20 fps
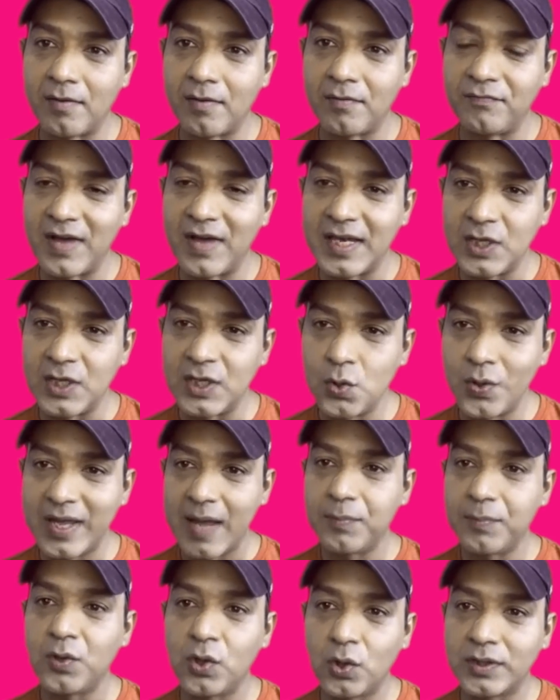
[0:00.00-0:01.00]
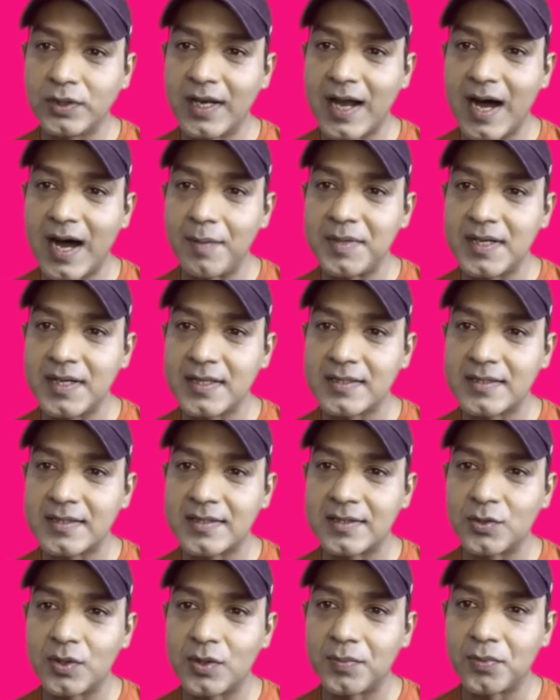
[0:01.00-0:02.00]
when you came to know that Aamir
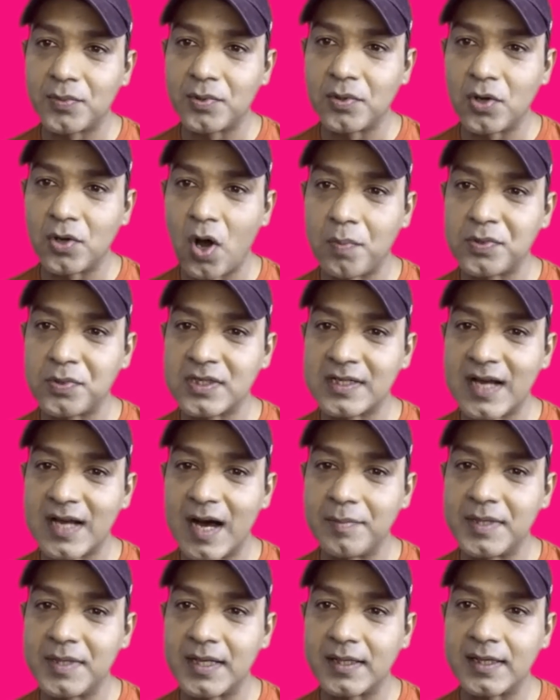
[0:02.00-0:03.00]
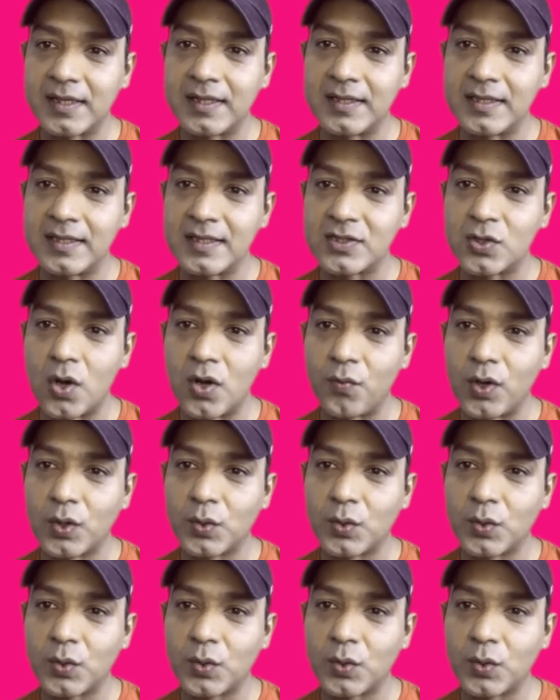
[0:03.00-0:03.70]
is your opposite Aamir in this song,